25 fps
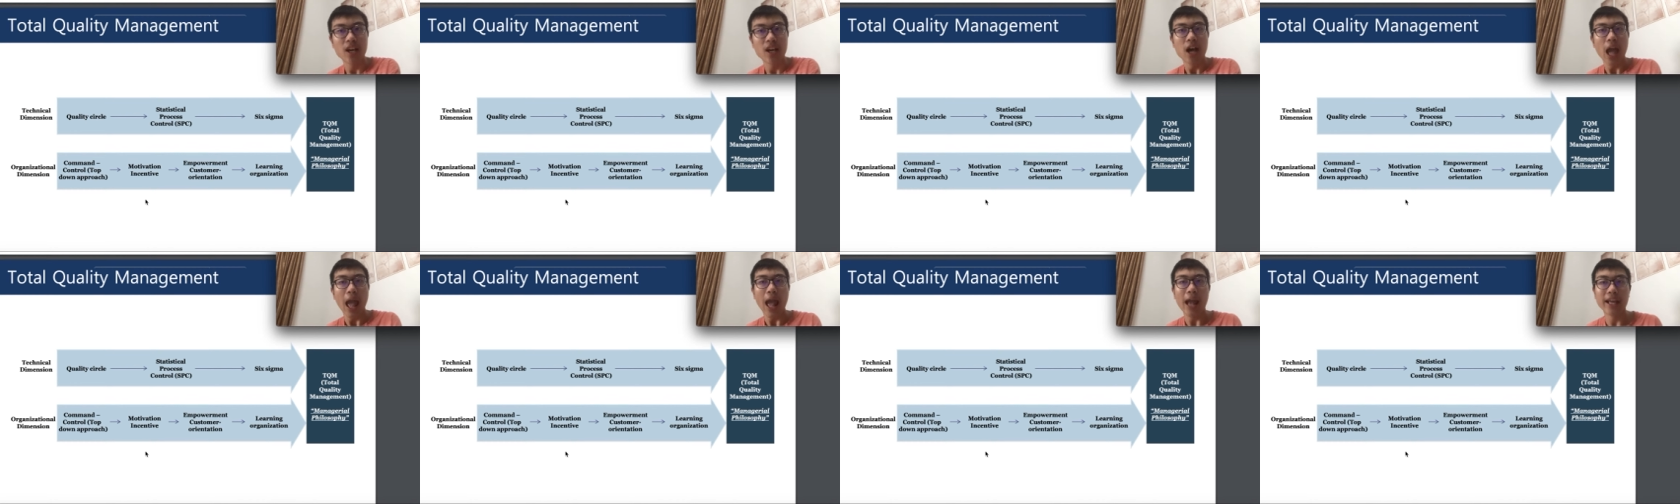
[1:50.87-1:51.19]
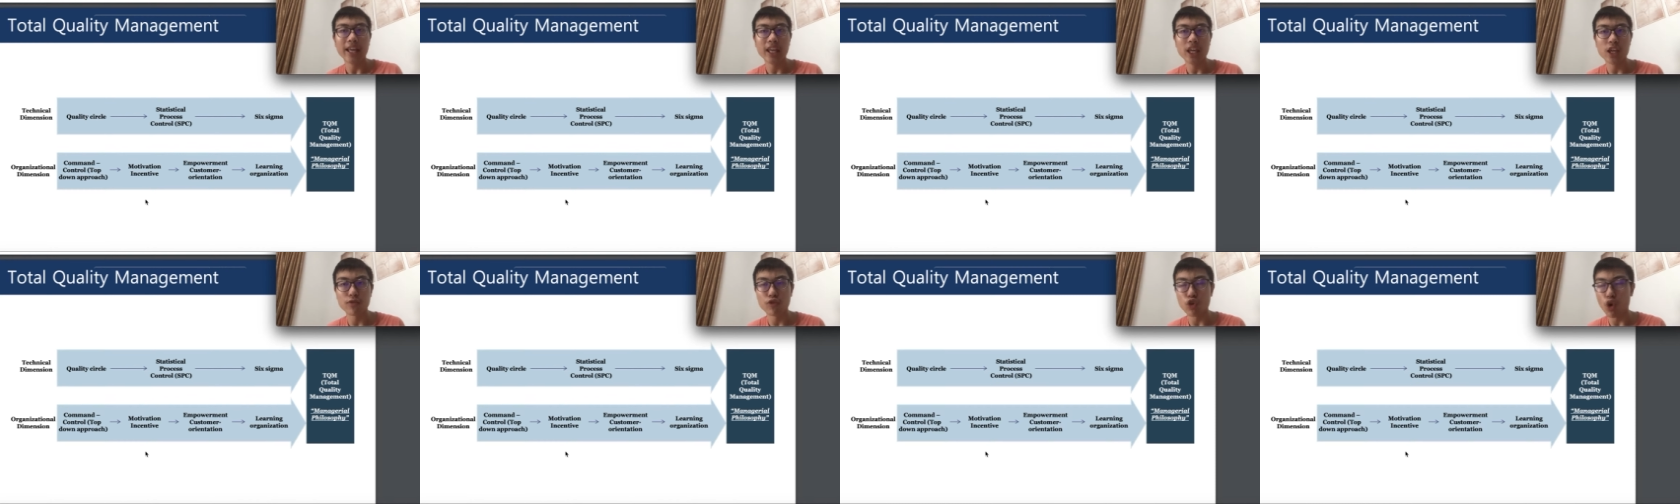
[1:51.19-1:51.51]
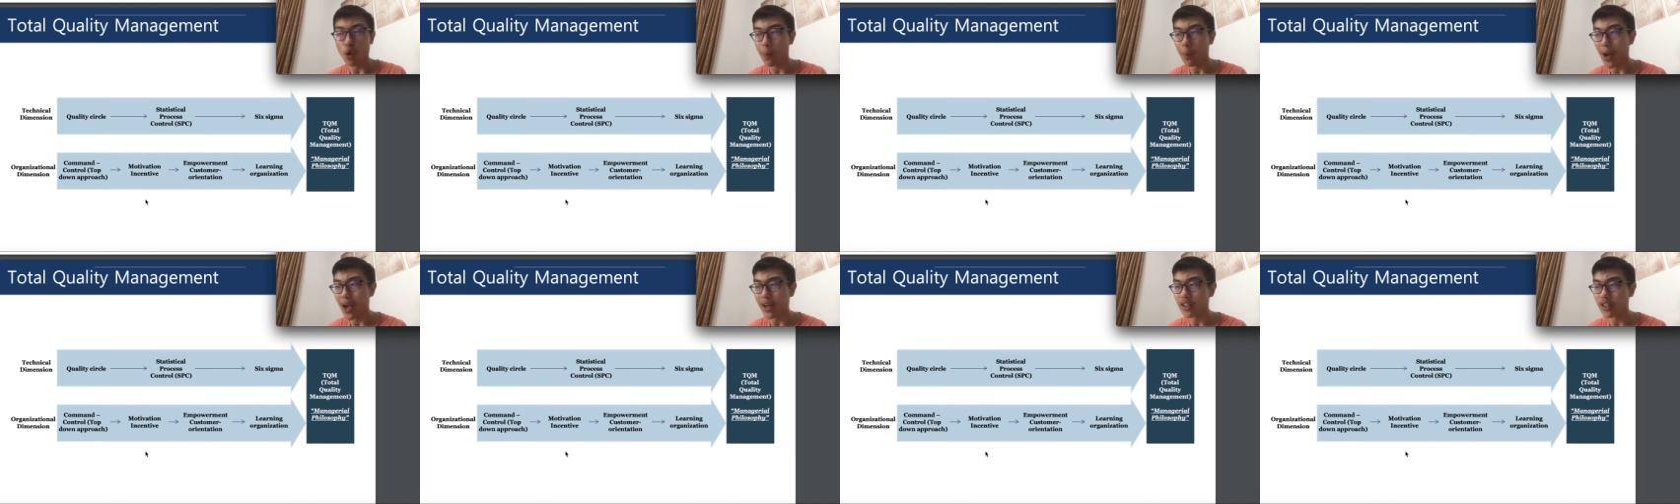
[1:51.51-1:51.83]
and give you a
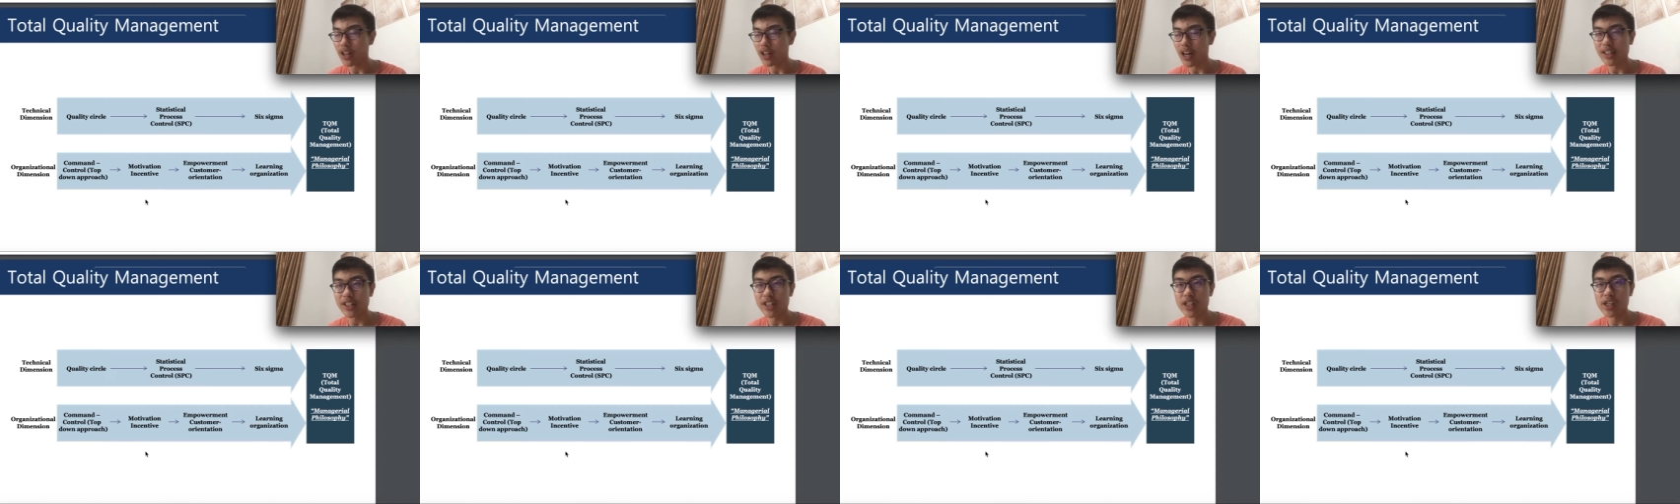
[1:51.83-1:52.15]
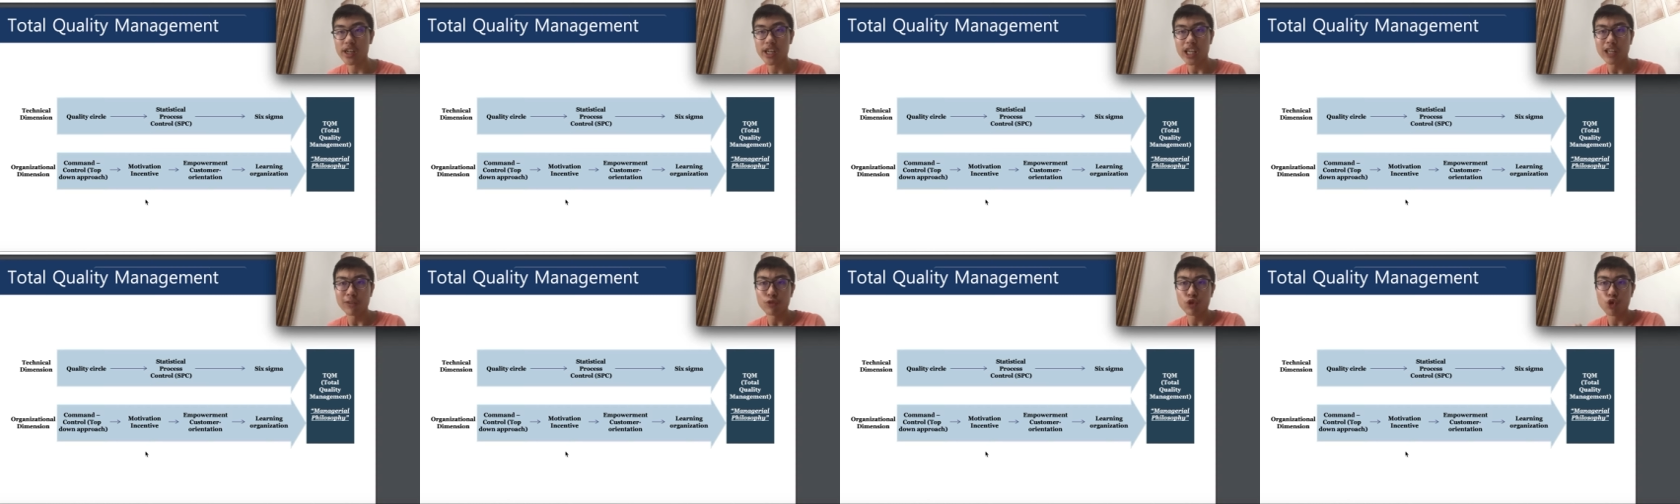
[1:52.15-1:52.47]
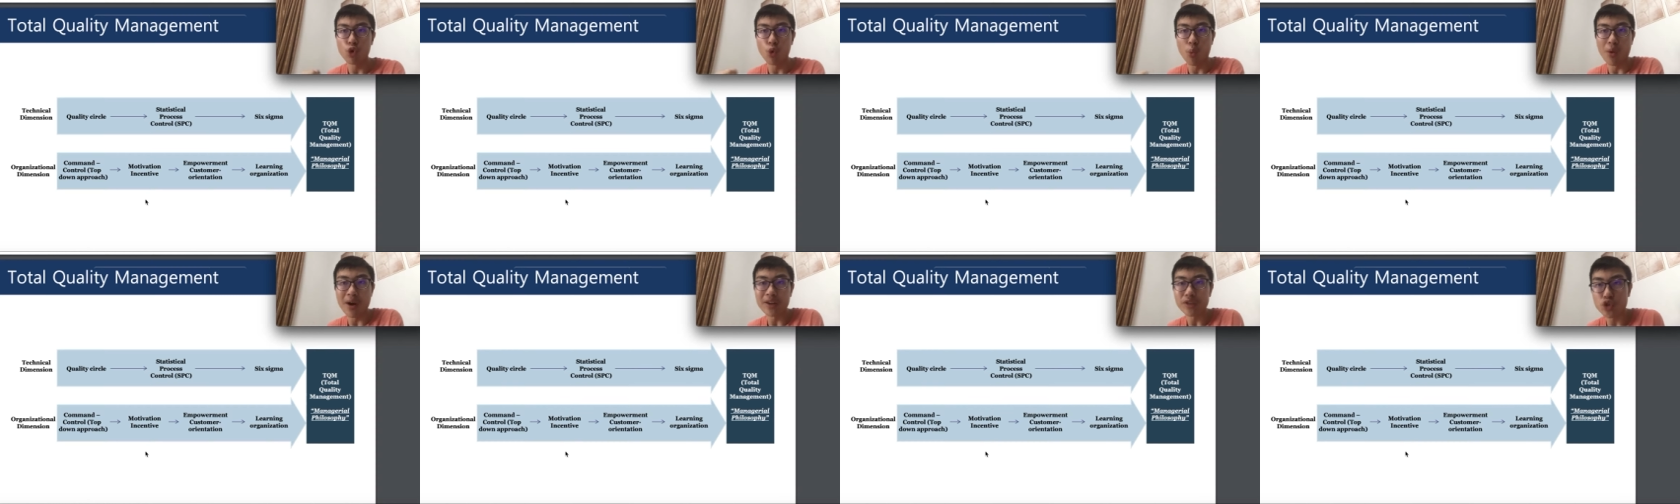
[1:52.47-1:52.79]
better idea if you
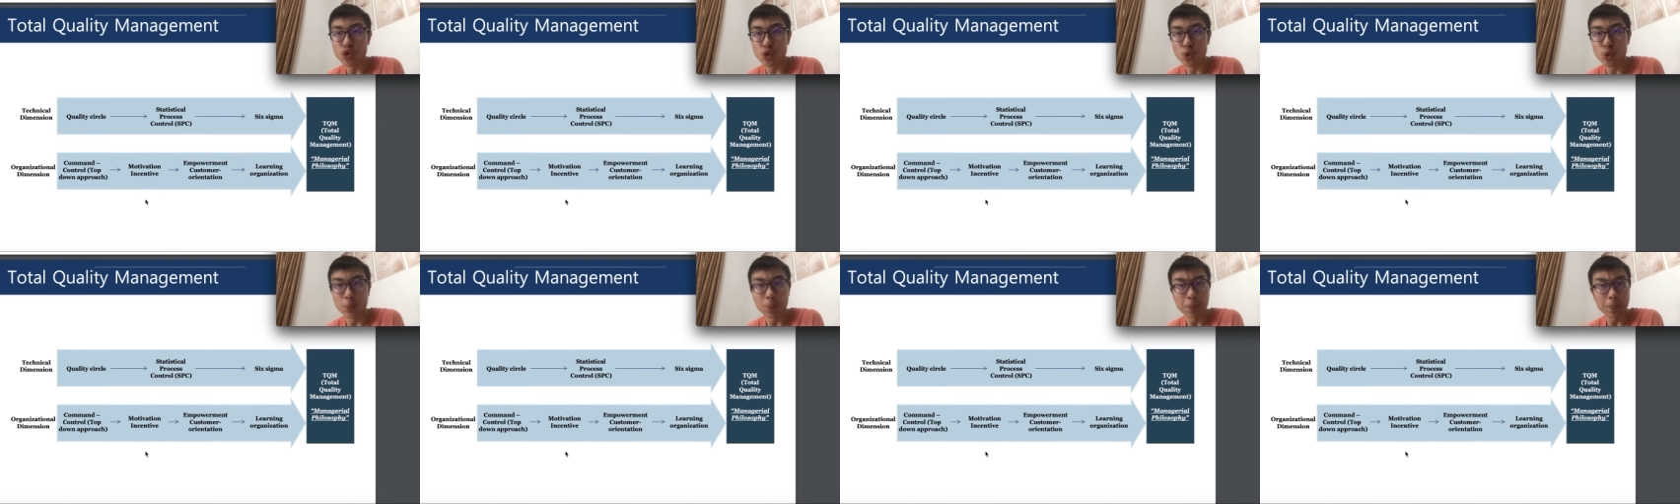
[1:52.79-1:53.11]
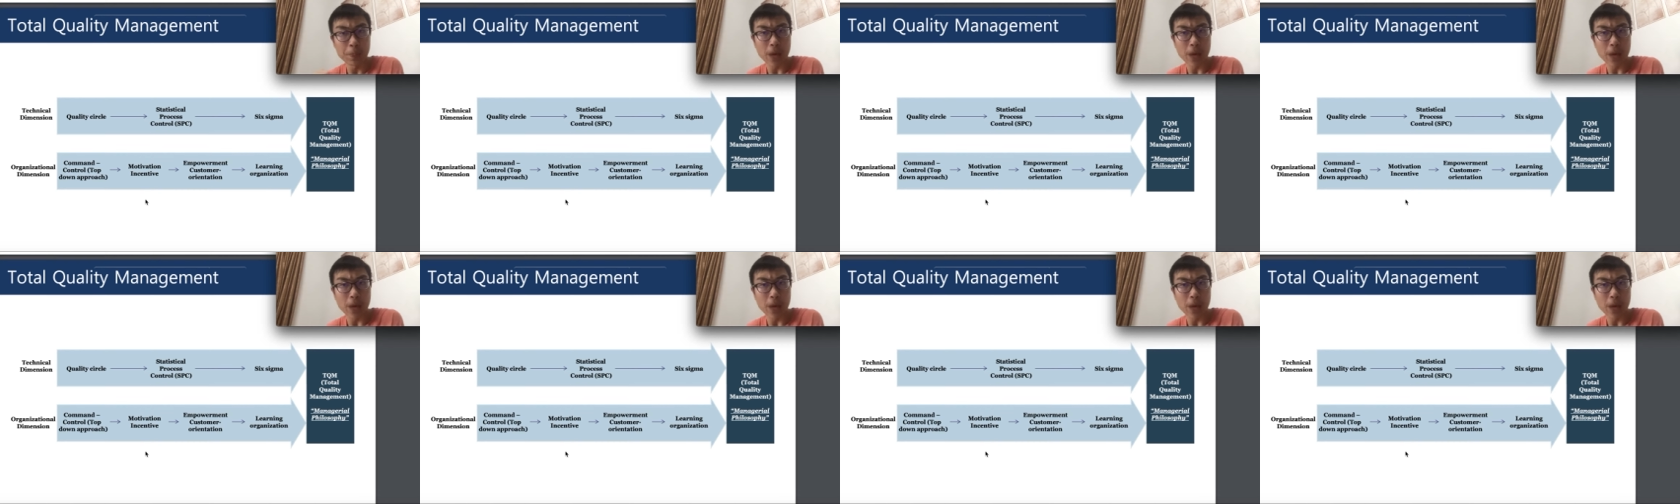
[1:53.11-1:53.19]
want to